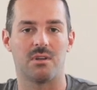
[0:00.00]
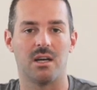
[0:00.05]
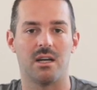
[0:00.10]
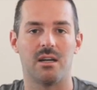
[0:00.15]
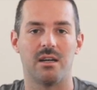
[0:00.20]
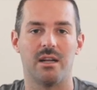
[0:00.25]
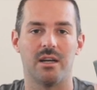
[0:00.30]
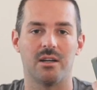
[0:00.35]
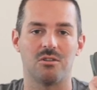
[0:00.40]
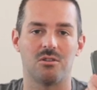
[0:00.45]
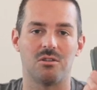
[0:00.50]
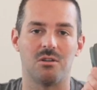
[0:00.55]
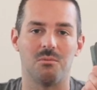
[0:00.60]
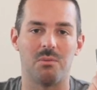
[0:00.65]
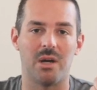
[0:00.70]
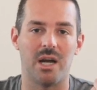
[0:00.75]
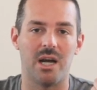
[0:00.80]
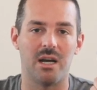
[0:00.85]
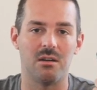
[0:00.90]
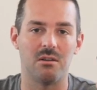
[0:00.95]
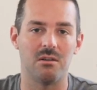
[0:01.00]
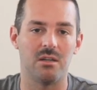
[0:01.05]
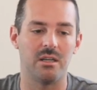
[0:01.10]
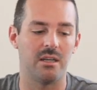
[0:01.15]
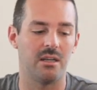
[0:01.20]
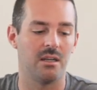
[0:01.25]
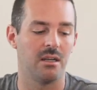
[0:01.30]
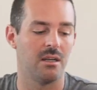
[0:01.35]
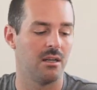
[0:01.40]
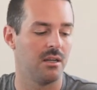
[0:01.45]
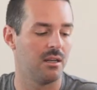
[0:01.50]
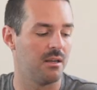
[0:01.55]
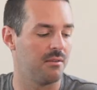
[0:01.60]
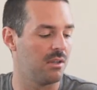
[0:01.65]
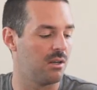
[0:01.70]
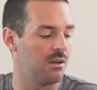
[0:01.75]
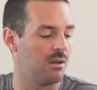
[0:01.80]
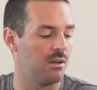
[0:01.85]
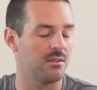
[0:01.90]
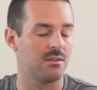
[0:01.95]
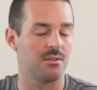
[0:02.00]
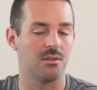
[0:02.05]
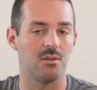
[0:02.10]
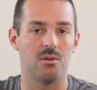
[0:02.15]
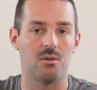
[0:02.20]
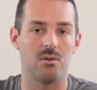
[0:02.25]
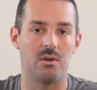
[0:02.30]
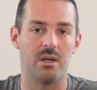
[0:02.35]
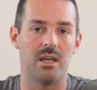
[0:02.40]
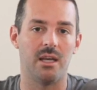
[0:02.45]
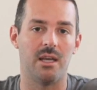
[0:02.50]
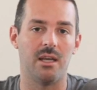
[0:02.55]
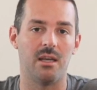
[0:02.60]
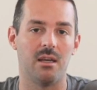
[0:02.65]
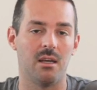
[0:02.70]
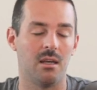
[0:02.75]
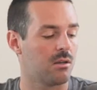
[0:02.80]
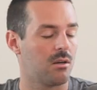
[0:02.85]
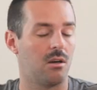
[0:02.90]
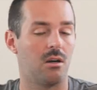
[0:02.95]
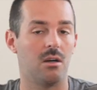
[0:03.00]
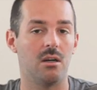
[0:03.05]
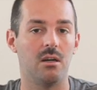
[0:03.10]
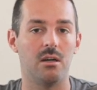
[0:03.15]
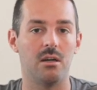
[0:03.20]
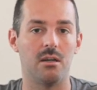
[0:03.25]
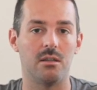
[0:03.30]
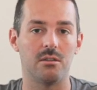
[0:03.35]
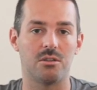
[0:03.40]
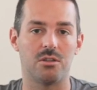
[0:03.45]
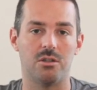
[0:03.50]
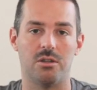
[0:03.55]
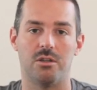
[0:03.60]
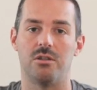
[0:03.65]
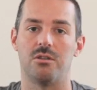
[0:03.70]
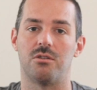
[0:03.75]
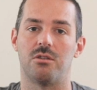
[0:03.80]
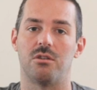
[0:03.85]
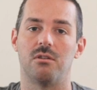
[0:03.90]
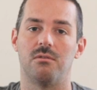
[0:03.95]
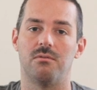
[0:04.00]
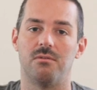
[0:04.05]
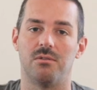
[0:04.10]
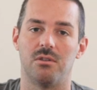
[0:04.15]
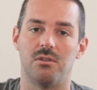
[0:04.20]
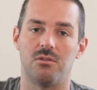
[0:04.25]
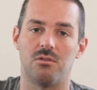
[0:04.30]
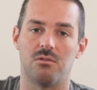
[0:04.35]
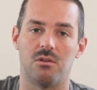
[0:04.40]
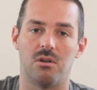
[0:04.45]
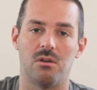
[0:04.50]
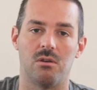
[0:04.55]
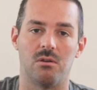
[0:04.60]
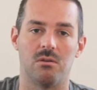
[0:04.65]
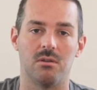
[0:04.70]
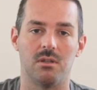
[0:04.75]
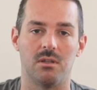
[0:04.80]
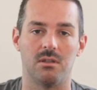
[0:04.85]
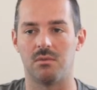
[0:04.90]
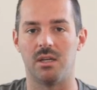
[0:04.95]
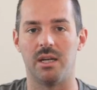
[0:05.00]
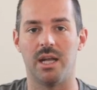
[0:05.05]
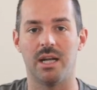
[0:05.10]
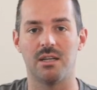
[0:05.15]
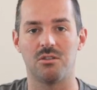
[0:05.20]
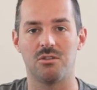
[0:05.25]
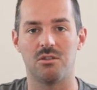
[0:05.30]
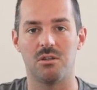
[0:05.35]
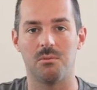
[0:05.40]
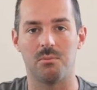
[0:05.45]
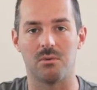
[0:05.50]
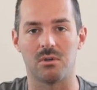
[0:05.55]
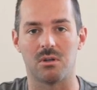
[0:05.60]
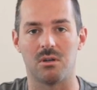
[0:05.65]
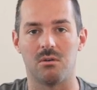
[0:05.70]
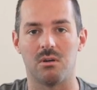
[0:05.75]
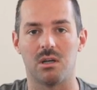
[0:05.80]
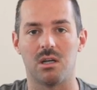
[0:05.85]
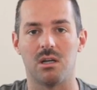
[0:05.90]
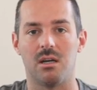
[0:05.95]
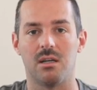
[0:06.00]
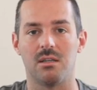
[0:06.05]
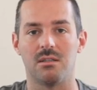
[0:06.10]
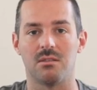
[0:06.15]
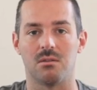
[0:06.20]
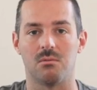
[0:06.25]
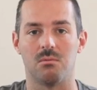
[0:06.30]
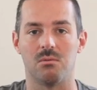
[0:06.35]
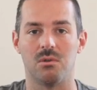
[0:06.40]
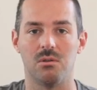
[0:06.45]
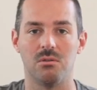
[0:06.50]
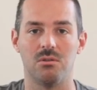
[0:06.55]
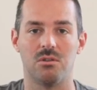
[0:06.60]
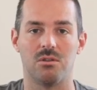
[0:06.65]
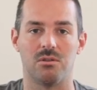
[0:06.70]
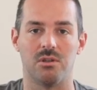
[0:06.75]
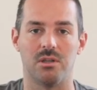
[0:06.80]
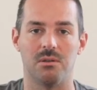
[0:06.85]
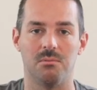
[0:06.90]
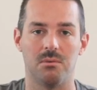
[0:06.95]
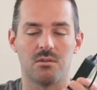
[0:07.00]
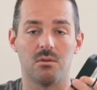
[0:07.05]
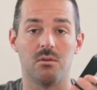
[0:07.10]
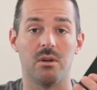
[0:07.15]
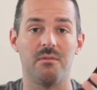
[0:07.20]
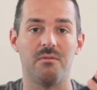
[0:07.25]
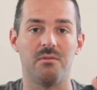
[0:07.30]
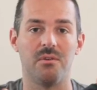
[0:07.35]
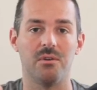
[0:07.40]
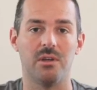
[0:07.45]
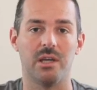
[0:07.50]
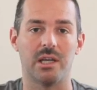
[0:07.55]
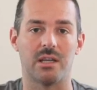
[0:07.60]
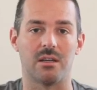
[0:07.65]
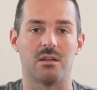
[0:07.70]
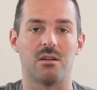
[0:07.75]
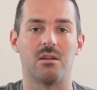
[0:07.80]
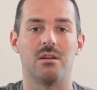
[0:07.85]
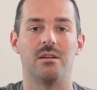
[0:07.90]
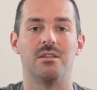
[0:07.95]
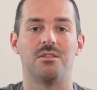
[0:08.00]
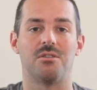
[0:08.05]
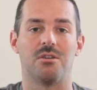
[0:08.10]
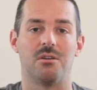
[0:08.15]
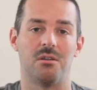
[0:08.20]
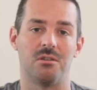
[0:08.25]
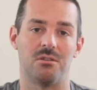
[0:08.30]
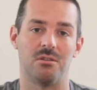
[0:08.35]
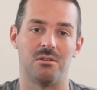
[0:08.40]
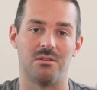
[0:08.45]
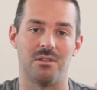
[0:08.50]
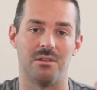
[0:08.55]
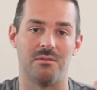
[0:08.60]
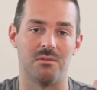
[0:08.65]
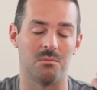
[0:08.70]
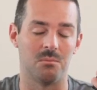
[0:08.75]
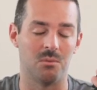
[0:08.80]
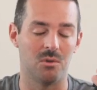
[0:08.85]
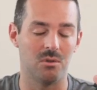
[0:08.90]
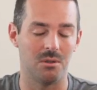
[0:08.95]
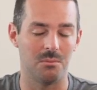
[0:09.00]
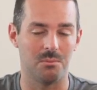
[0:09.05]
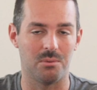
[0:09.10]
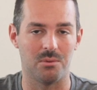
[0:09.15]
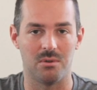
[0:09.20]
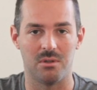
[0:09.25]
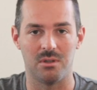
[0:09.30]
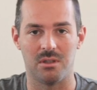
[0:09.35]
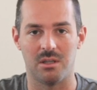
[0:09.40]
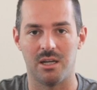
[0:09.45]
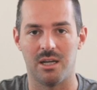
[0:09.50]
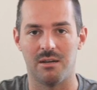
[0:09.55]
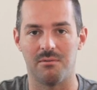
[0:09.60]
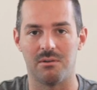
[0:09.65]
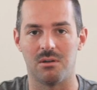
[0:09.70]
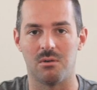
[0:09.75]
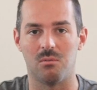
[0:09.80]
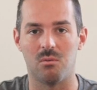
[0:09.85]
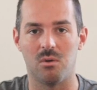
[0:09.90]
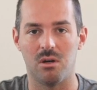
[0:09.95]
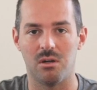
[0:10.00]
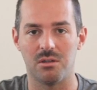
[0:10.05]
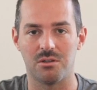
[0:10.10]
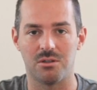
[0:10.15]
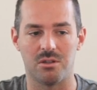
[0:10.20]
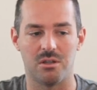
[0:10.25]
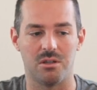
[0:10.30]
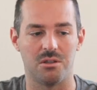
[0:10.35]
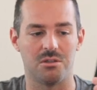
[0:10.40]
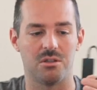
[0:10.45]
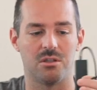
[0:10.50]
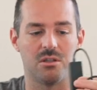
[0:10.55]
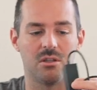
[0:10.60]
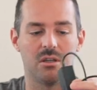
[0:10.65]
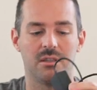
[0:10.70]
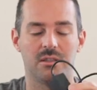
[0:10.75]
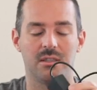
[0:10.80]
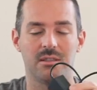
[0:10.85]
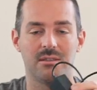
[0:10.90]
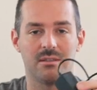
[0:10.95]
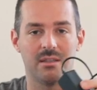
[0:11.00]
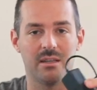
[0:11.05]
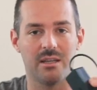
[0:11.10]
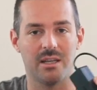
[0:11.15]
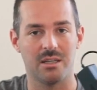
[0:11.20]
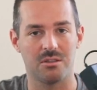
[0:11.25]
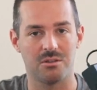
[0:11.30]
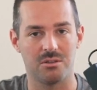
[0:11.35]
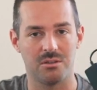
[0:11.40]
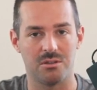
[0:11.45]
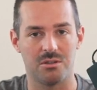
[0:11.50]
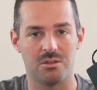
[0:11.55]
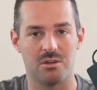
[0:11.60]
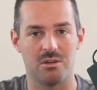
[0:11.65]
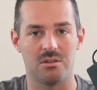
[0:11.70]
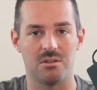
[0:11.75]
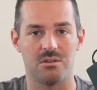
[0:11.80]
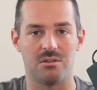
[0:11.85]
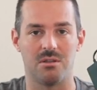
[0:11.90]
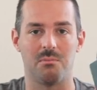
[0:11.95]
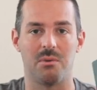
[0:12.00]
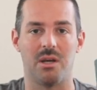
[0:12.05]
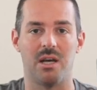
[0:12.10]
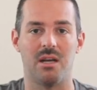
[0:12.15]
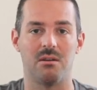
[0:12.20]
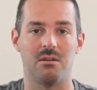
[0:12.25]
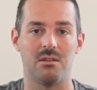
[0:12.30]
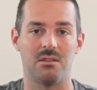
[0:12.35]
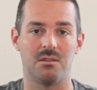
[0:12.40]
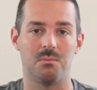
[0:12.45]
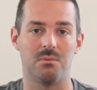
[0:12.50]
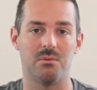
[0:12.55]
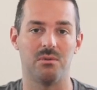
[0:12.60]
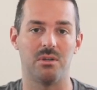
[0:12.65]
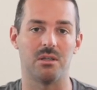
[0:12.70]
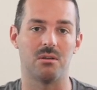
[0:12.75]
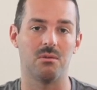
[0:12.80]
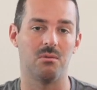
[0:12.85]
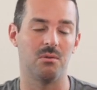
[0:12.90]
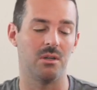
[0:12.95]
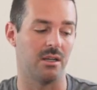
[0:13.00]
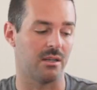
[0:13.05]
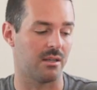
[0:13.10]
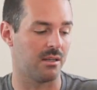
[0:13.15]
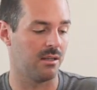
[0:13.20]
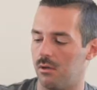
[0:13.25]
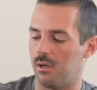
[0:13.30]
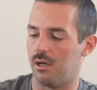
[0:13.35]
Got an extra battery and then also a car charger for the drone. The next trip we're going on is a road trip, so I feel like a car charger is even more important than having a wall charger, and this thing actually charges the batteries pretty quick.